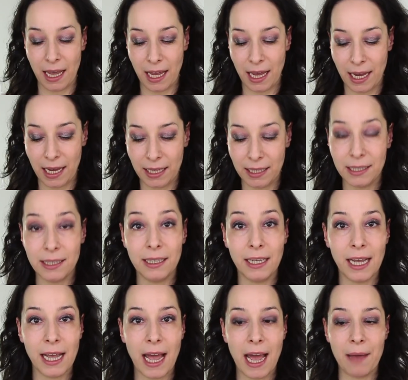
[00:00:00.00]
And
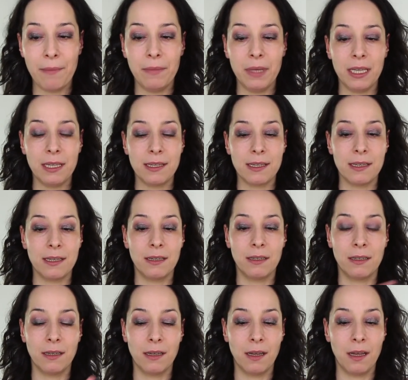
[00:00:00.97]
I mix
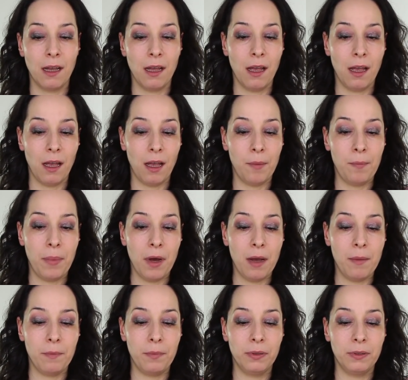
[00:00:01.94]
a
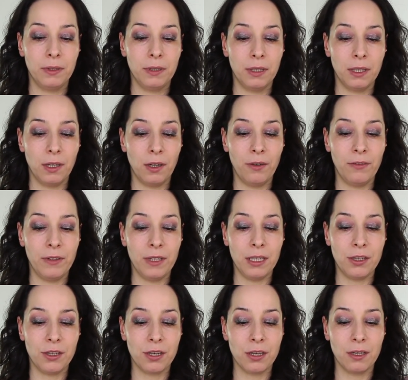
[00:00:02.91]
pump of
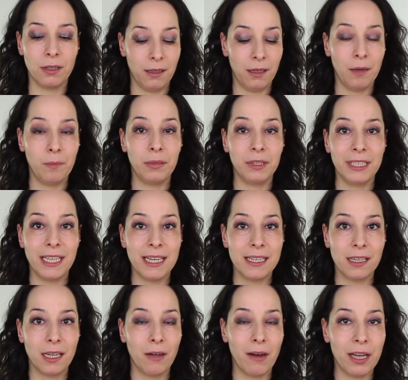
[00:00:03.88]
each. A couple of
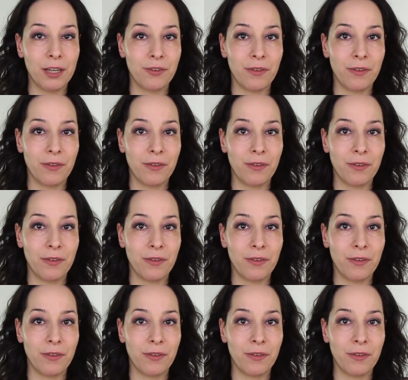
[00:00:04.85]
days ago I